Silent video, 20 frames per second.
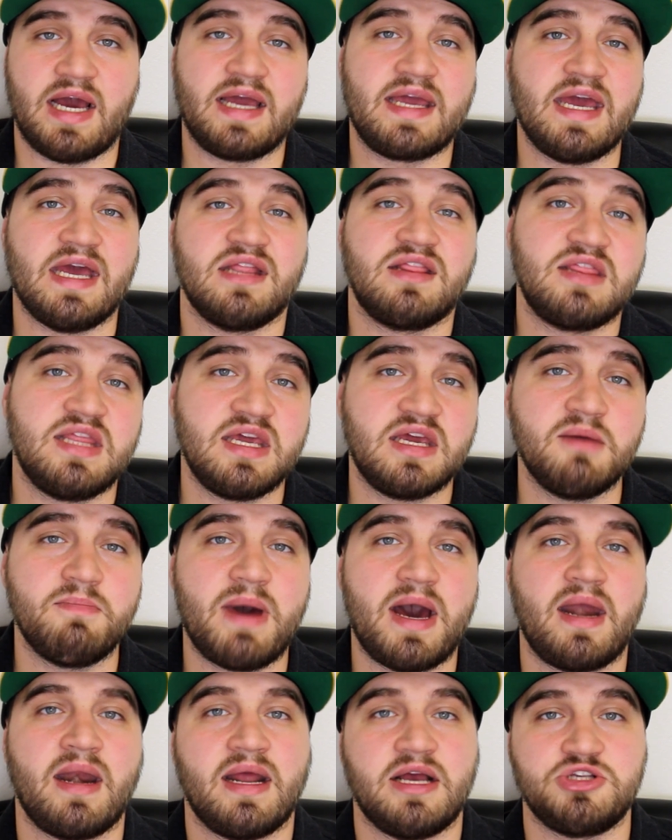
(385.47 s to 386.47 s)
Again, think
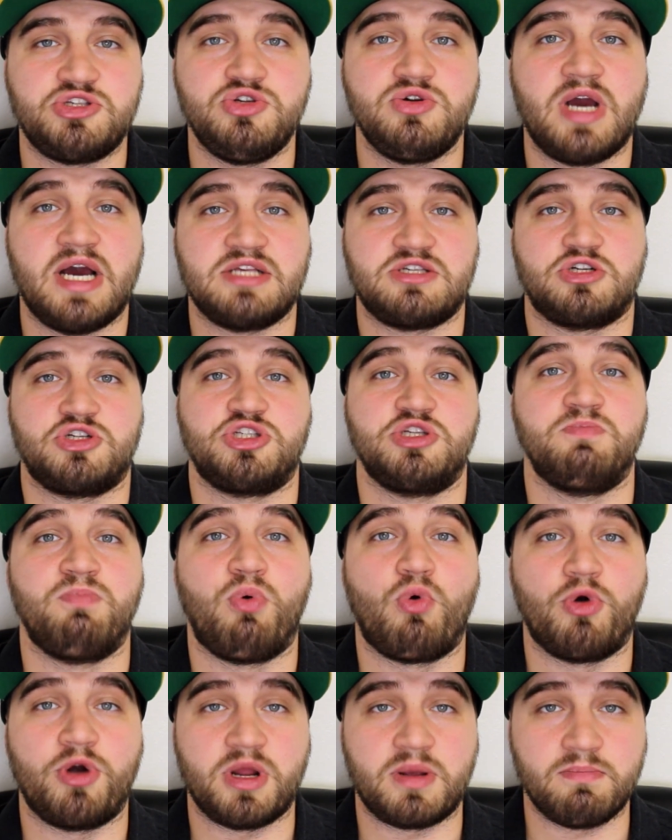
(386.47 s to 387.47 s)
about it as you guys are
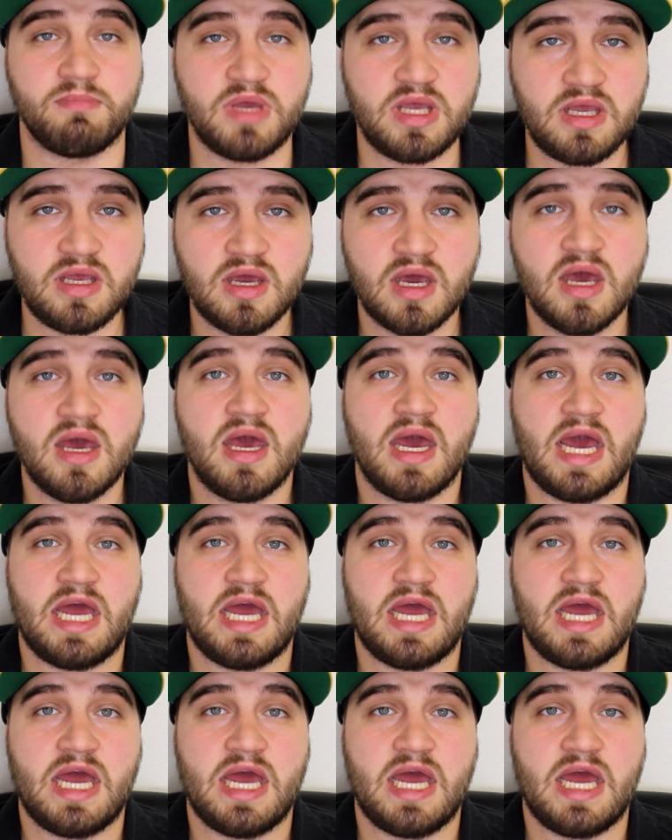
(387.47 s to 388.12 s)
supporting me,